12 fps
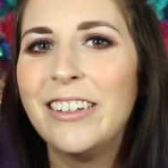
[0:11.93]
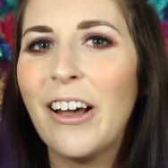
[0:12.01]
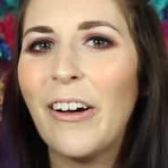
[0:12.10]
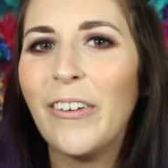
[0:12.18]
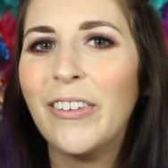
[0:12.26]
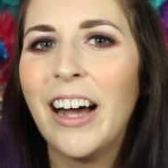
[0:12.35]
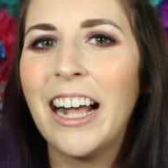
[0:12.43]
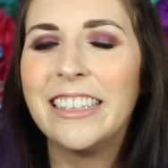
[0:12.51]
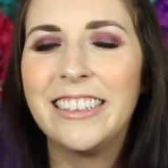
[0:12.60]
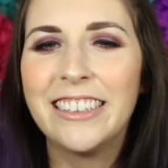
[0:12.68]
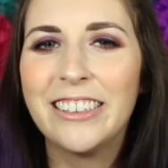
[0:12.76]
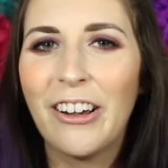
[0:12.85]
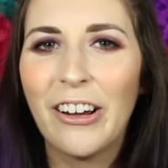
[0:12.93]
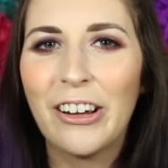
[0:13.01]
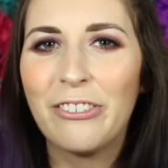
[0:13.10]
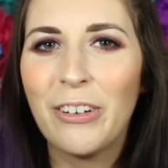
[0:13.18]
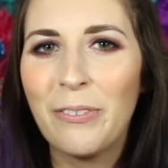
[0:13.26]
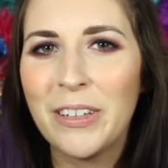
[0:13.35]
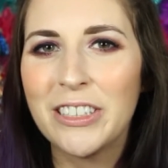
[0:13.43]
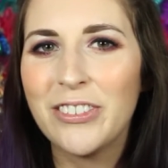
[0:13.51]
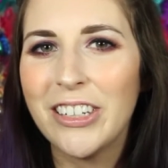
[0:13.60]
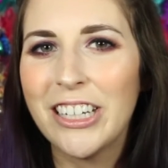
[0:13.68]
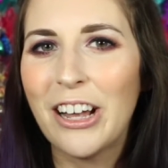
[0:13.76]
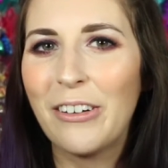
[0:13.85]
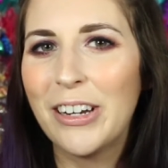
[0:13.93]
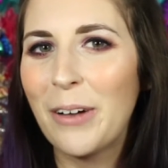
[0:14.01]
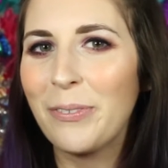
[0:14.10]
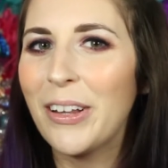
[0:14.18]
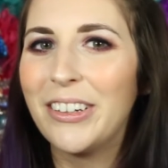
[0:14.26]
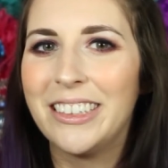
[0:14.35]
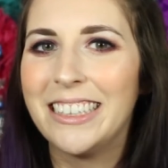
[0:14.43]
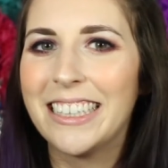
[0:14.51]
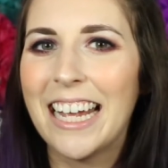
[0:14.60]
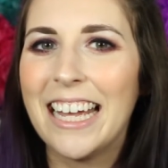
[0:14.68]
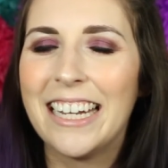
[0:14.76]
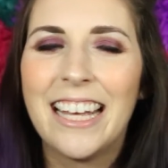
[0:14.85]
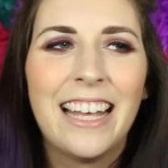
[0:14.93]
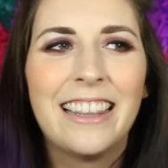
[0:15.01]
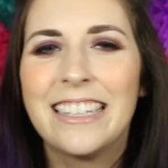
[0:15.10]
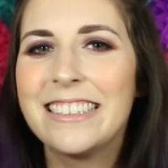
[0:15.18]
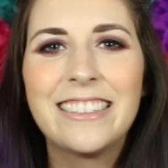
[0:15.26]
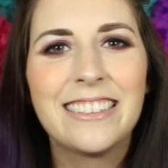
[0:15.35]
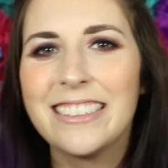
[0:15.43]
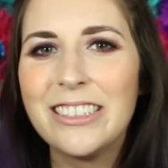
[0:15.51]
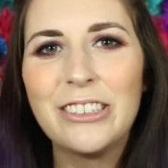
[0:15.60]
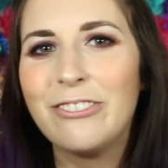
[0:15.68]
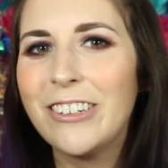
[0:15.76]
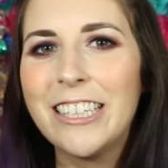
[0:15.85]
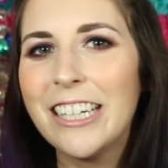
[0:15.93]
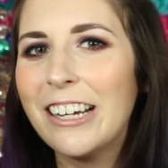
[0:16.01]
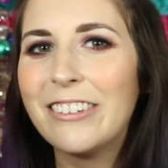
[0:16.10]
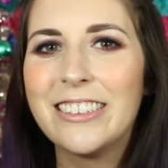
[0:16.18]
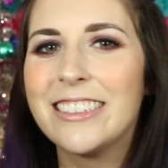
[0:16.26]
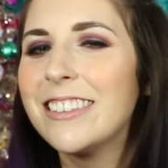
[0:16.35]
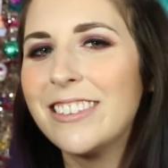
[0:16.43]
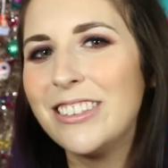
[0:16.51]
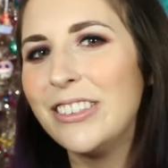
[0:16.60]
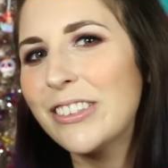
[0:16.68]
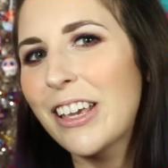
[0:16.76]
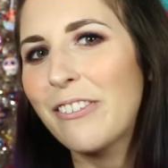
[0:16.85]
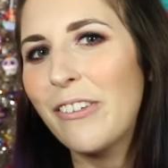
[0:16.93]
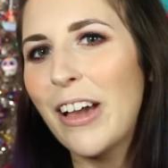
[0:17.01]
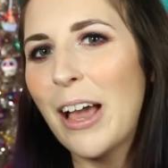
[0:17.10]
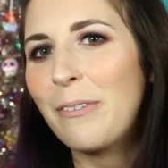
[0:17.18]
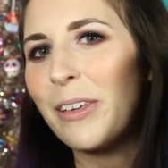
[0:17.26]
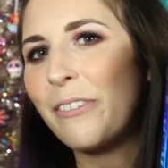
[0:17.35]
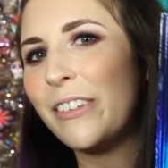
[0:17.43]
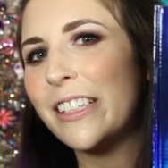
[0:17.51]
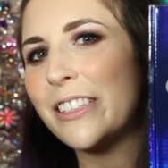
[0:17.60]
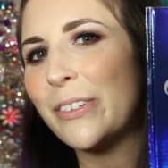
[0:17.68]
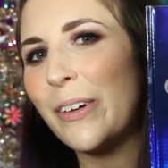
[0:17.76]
no, I didn't already film this video and upload it again. This is a new video, this is a new giveaway, I'm giving this